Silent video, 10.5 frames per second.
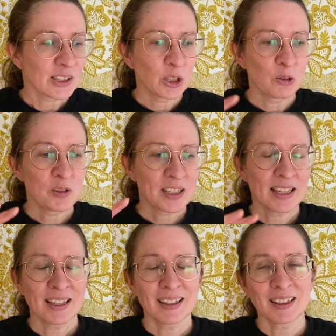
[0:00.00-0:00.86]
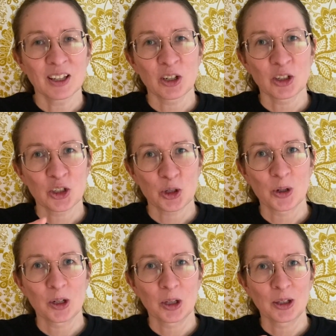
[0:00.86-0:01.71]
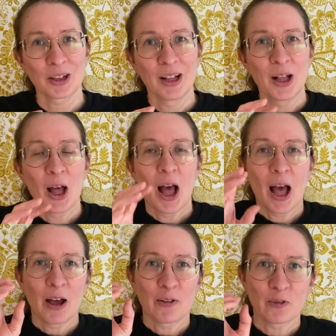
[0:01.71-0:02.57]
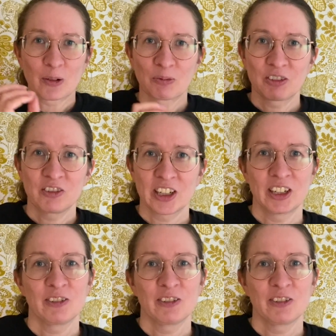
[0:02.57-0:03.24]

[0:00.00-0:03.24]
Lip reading: you've seen the shawl from the very